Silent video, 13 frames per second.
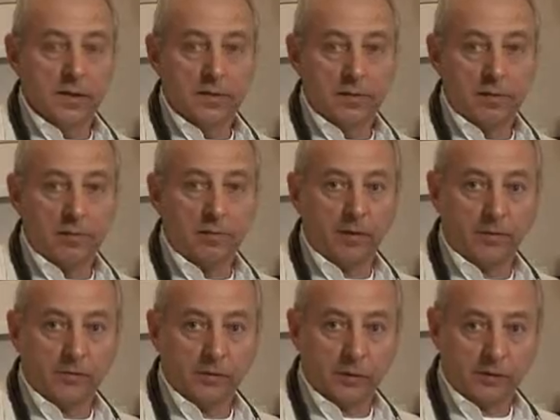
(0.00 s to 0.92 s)
Some of
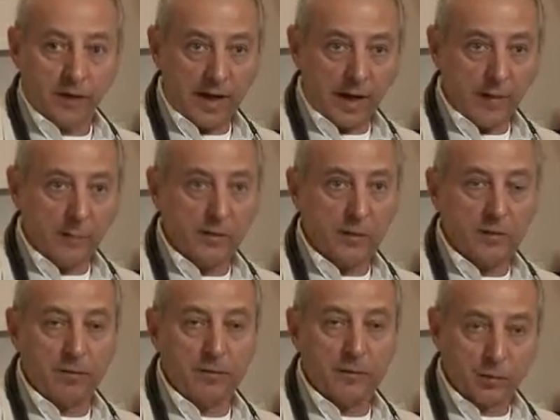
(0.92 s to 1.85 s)
us type,
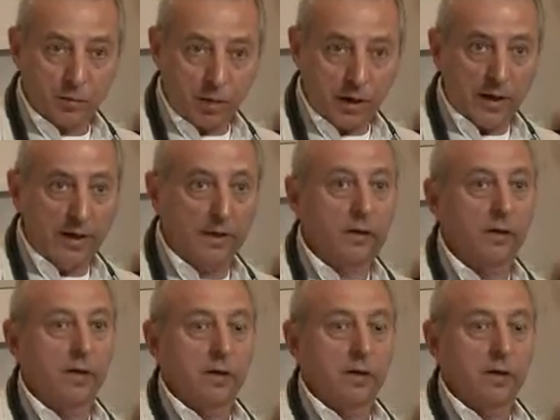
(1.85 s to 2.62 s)
some of us write,